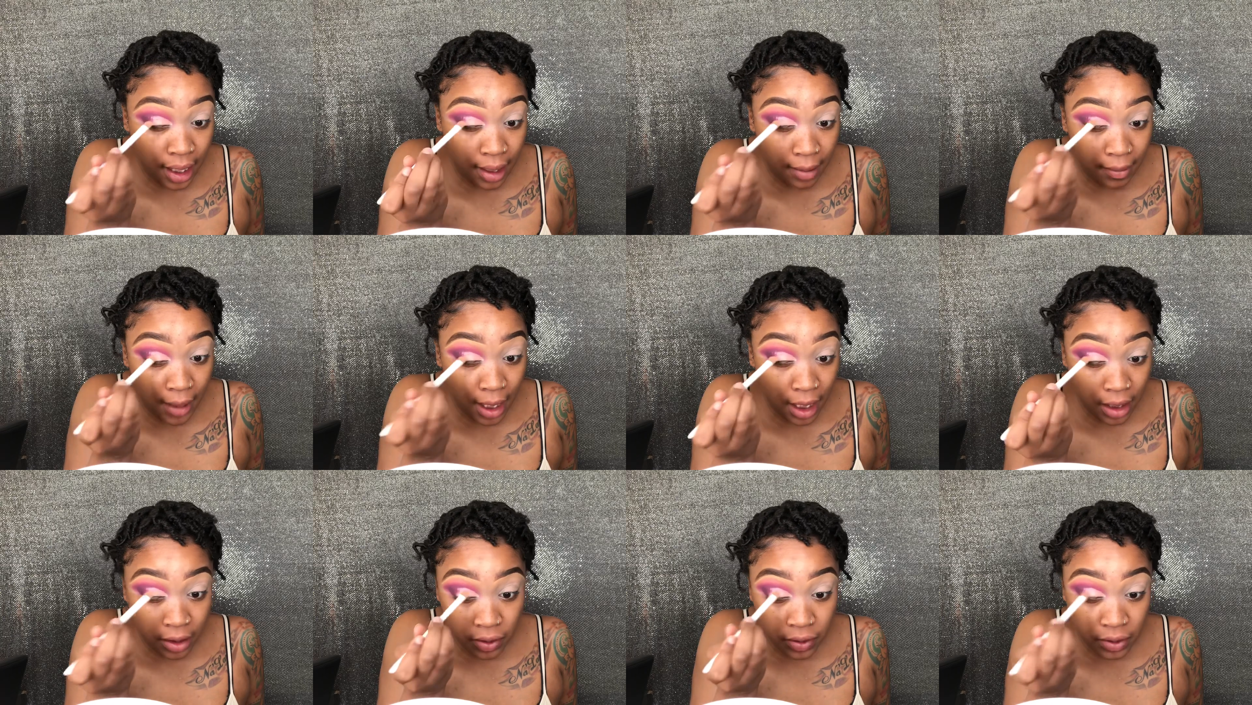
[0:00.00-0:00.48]
I'm
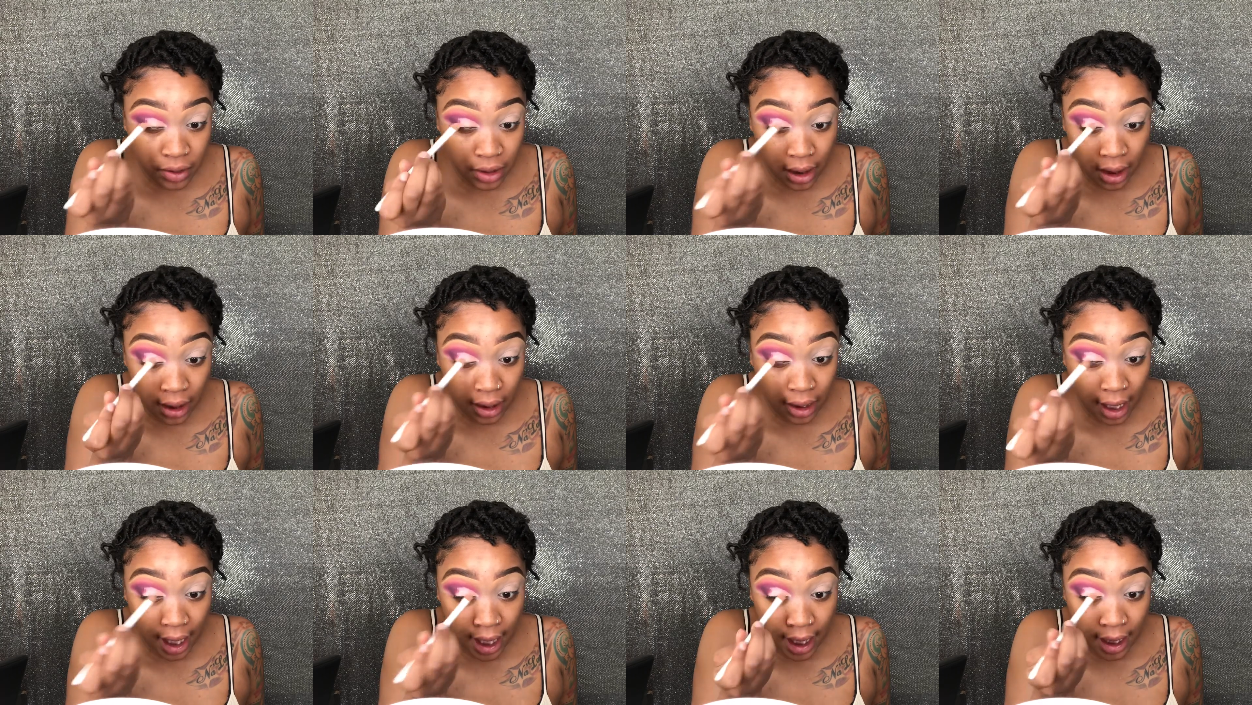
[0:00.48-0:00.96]
not using a
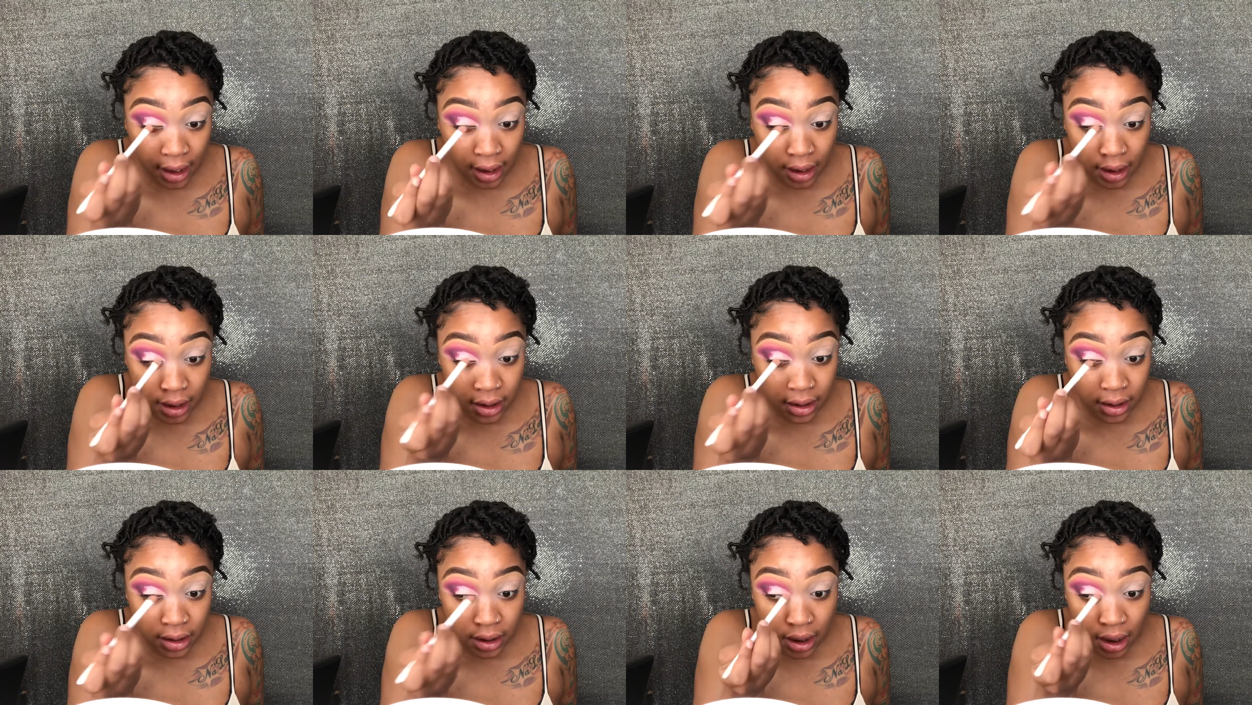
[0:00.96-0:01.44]
lot
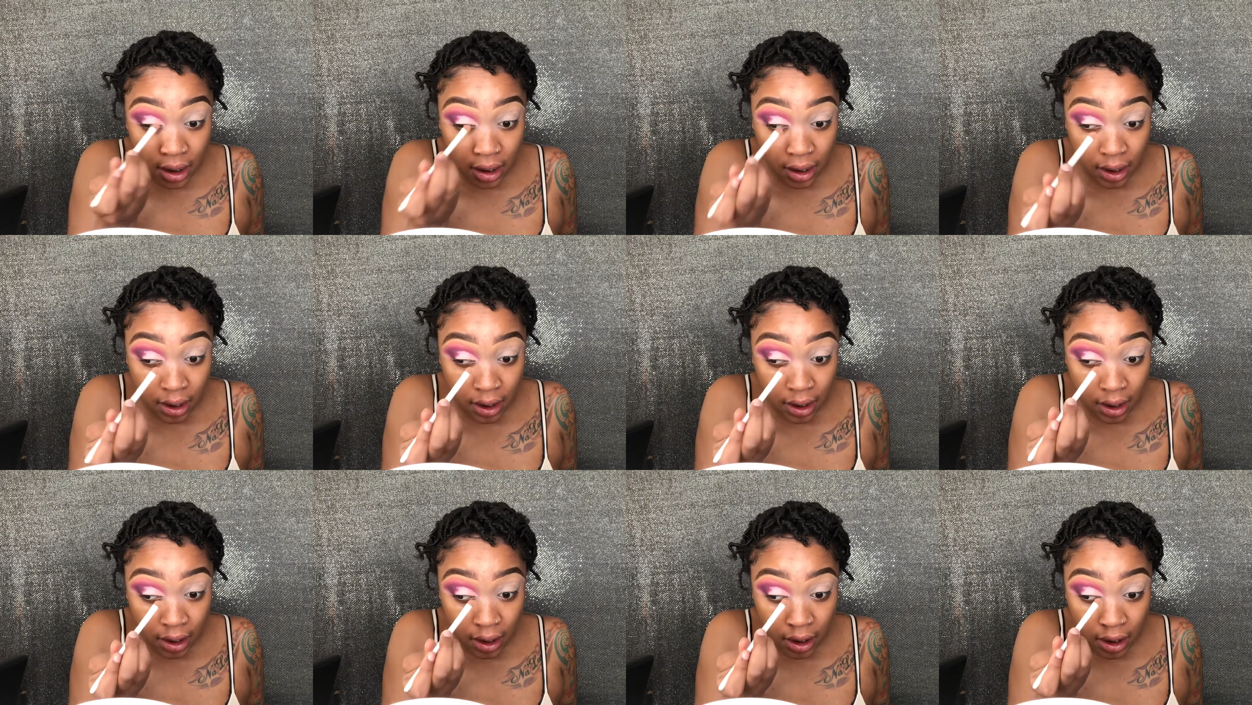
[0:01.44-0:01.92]
because
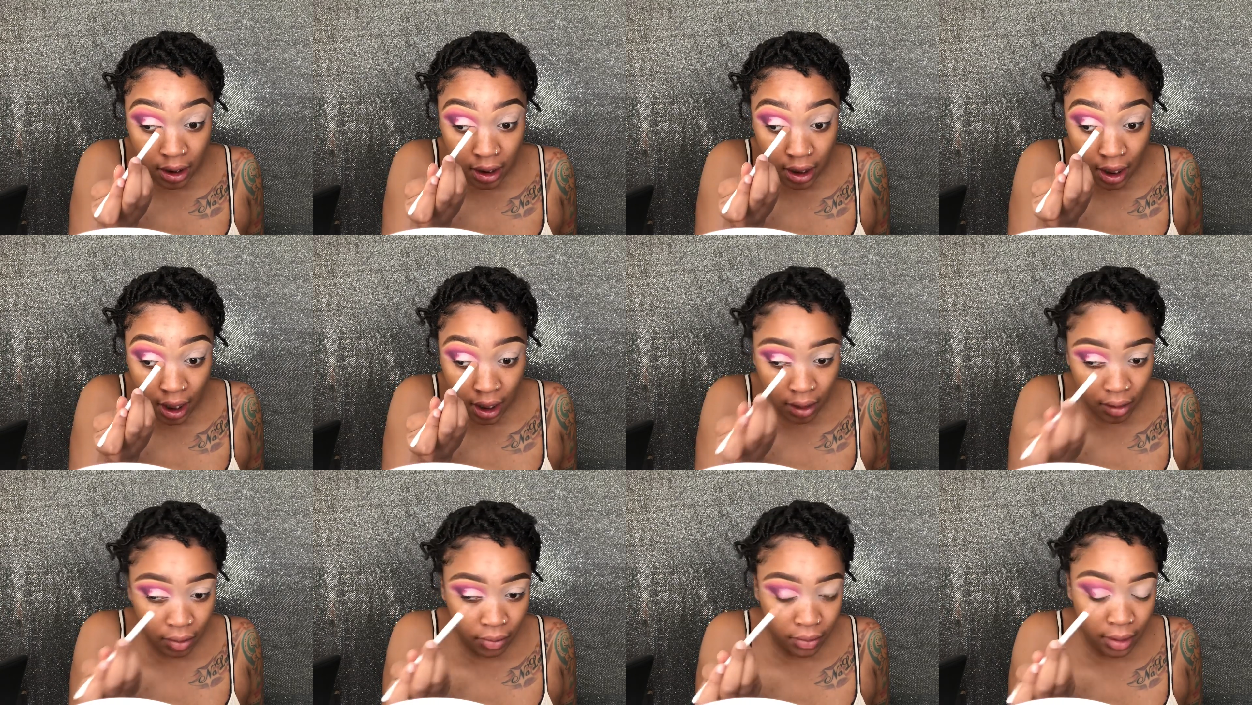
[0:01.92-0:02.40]

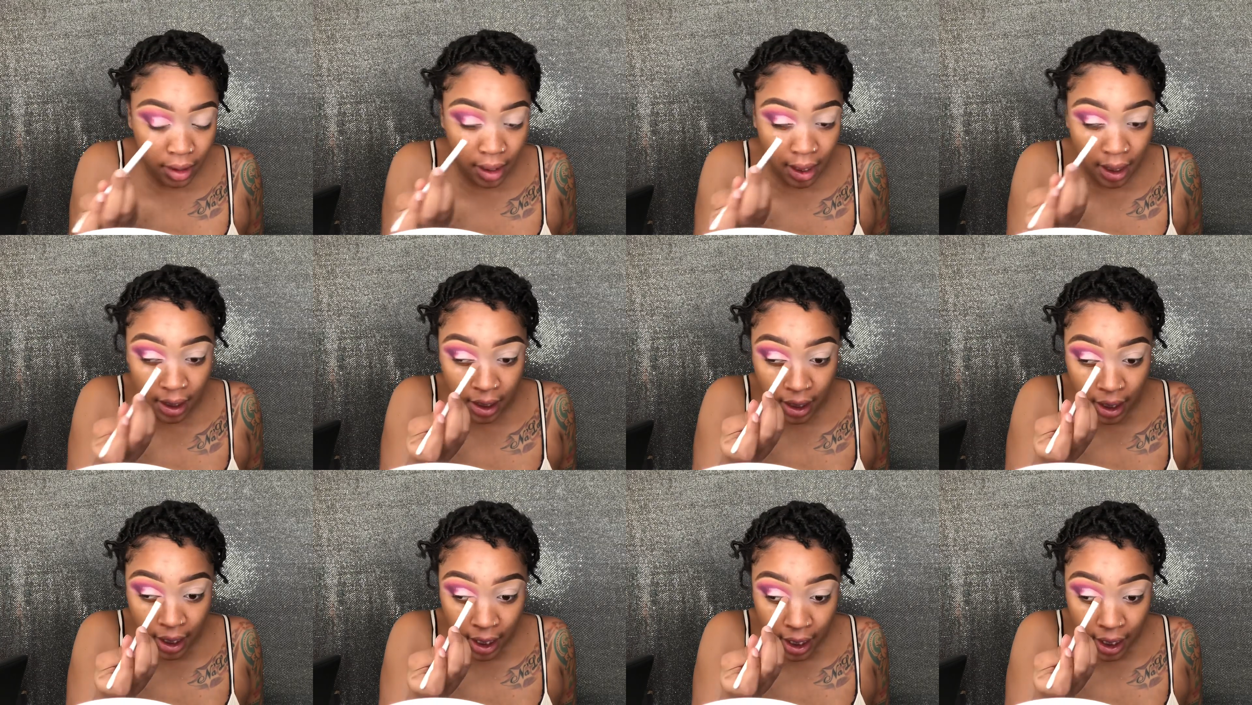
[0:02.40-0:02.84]
y'all don't want to,